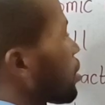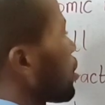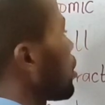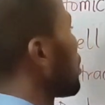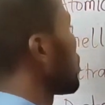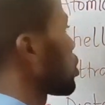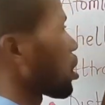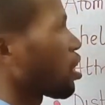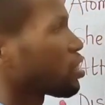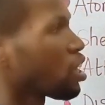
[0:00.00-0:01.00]
the
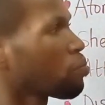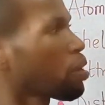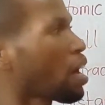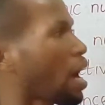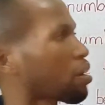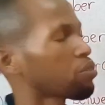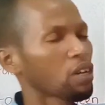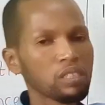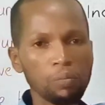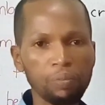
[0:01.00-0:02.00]
shell number
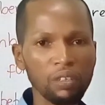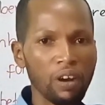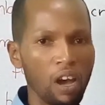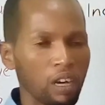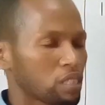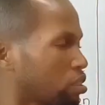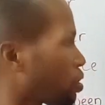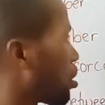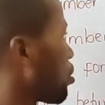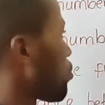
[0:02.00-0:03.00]
across the period
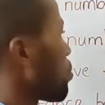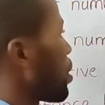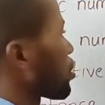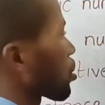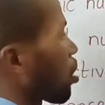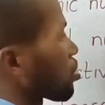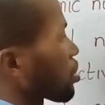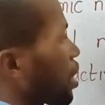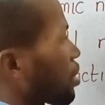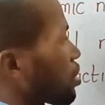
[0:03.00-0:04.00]
remains
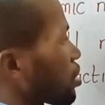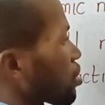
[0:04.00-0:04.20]
constant.